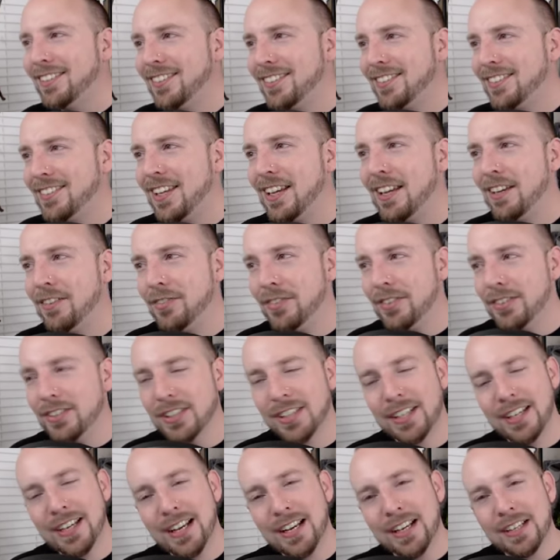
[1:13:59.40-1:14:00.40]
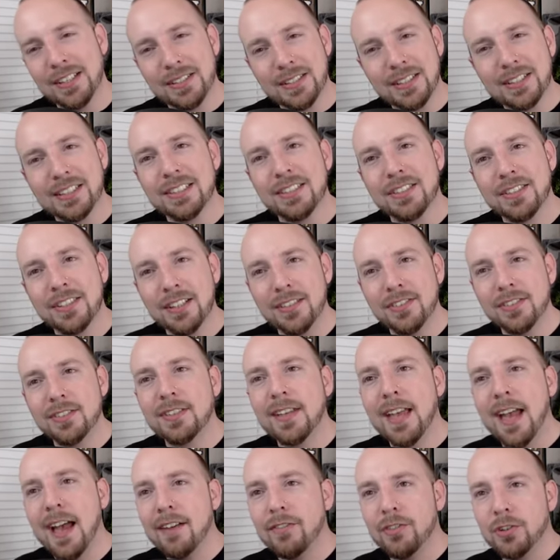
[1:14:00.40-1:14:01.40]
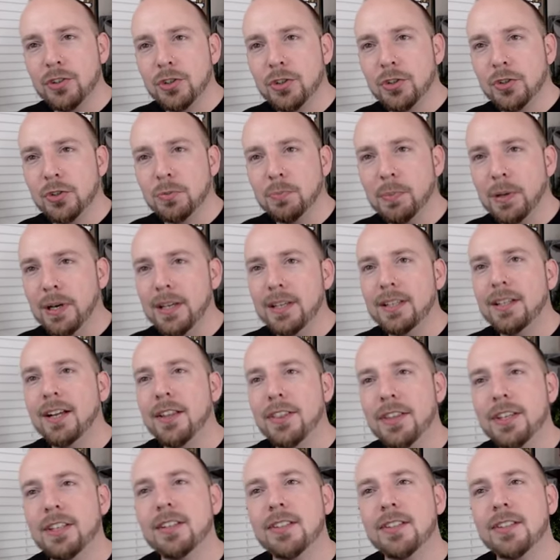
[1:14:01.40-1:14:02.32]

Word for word: Saviors. I was gonna say scavengers, but I think the